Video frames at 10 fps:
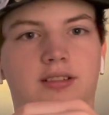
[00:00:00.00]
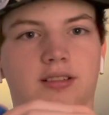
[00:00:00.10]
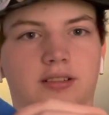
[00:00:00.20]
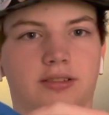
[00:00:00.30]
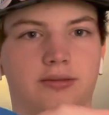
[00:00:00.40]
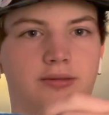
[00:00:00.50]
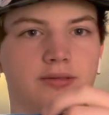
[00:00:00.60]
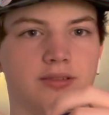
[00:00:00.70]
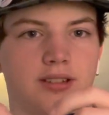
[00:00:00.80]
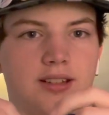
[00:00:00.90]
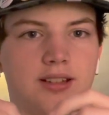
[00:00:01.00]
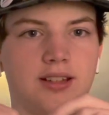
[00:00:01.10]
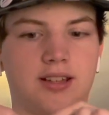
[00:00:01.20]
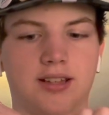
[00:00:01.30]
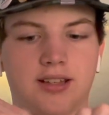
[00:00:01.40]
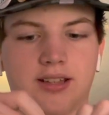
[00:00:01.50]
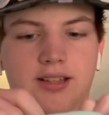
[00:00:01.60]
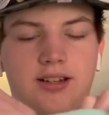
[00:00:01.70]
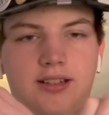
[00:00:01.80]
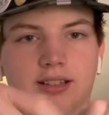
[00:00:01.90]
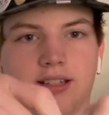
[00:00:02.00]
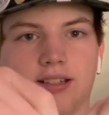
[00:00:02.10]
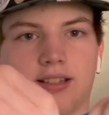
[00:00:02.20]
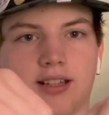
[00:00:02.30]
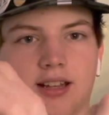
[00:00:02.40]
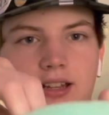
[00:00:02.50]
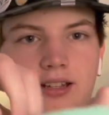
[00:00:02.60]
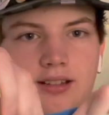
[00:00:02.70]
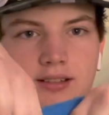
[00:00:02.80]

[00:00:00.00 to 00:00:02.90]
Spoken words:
glue it on the inside